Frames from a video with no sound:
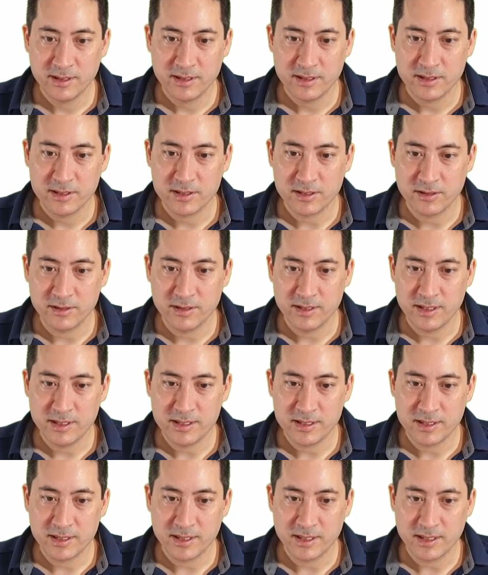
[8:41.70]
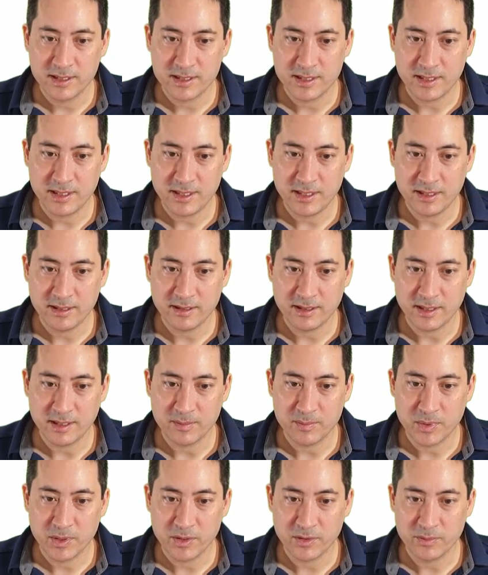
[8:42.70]
So these things here are
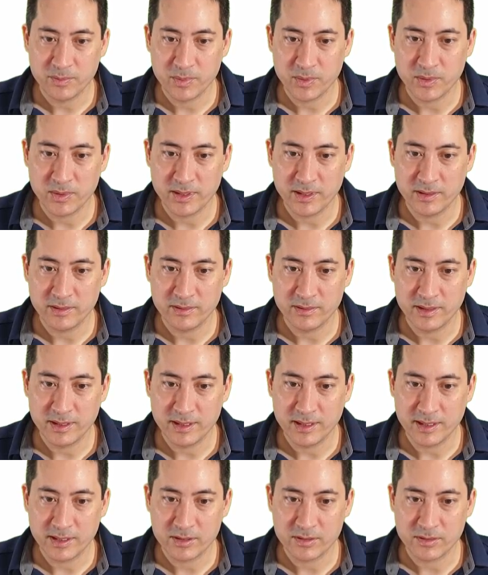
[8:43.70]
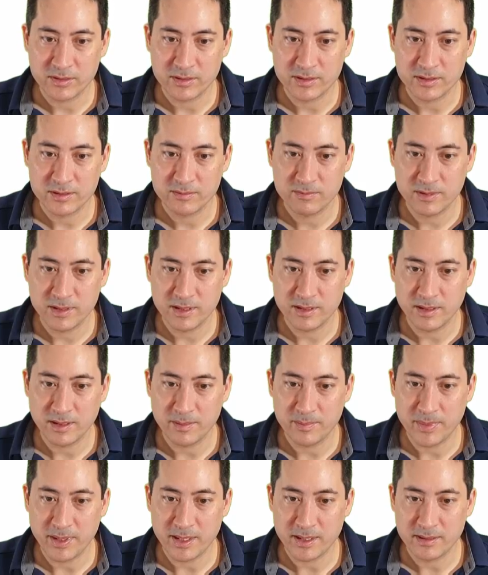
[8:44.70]
both pulling on the electrons with
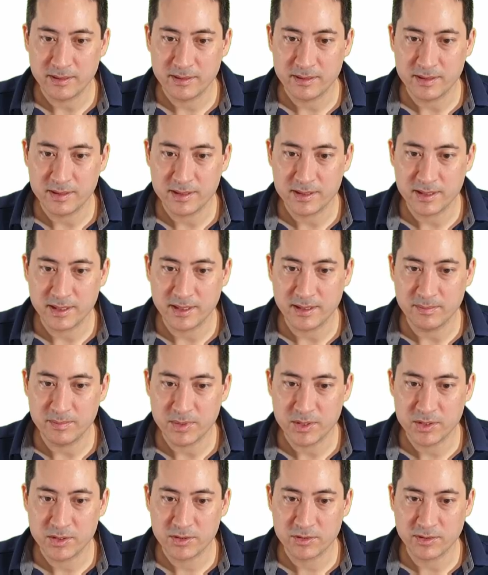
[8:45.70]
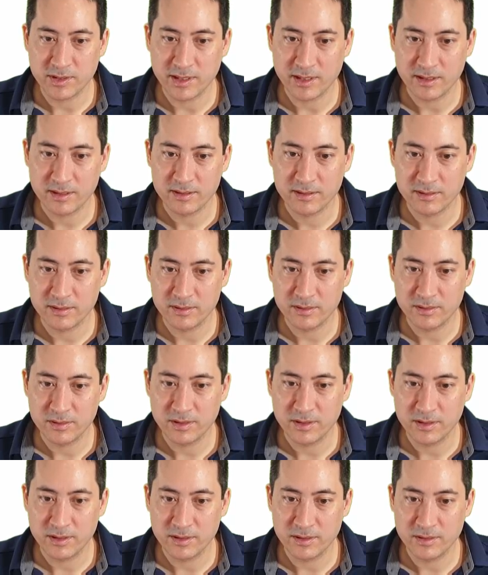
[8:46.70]
about the same strength,
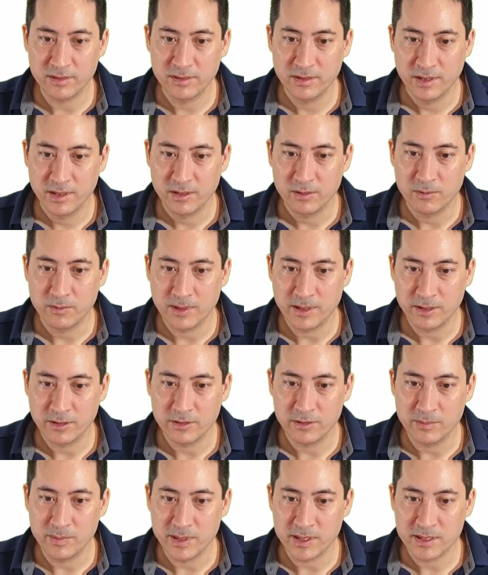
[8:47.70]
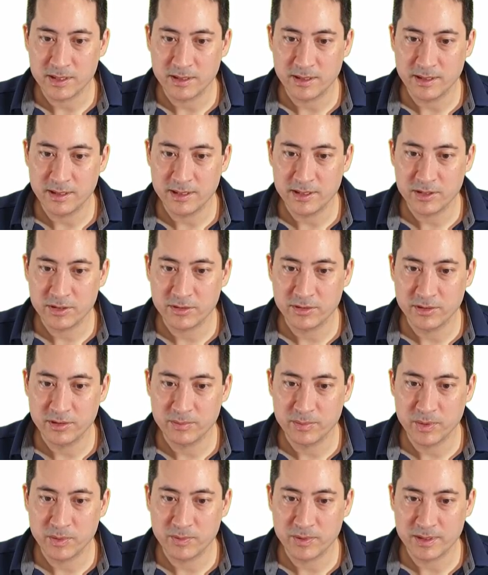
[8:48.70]
although one could be slightly stronger,
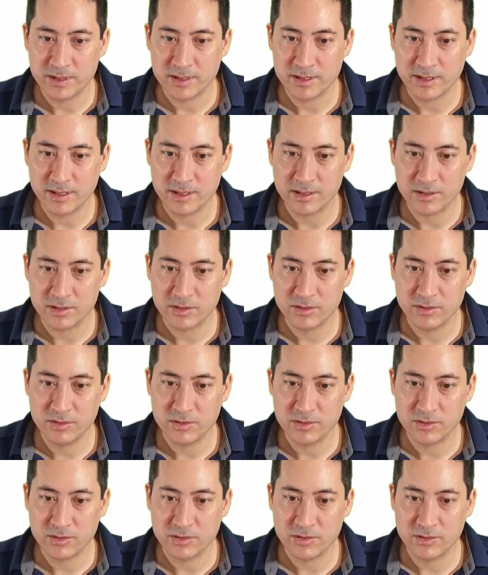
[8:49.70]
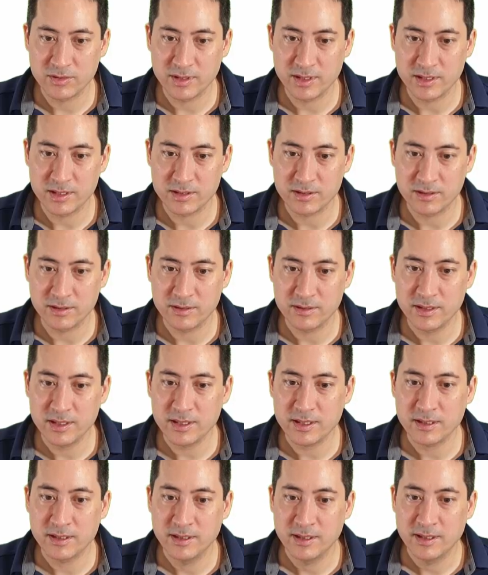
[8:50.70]
but once it gets too strong, it's
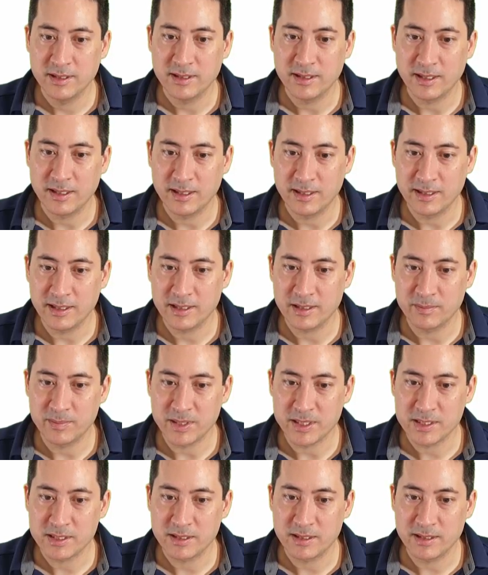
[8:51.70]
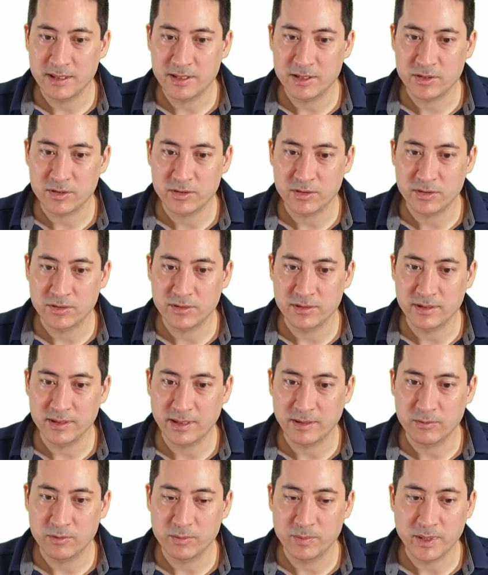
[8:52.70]
ionic. It could be slightly stronger and
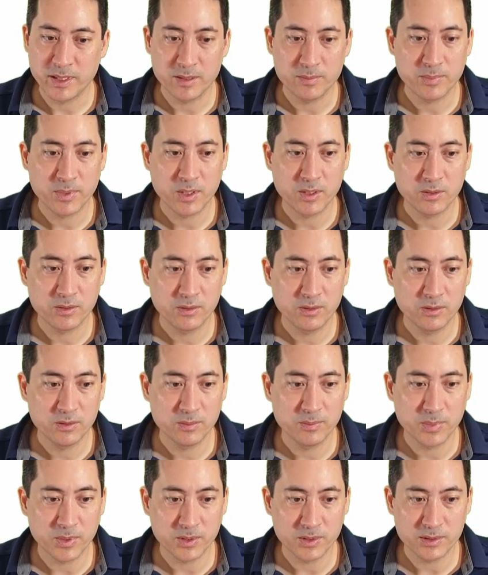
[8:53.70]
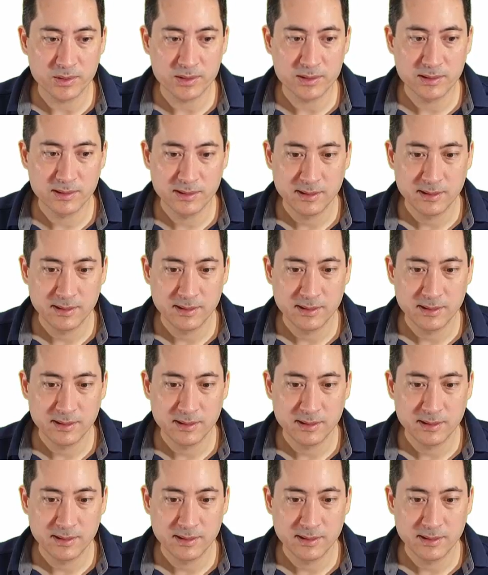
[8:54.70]
that will be a polar bond.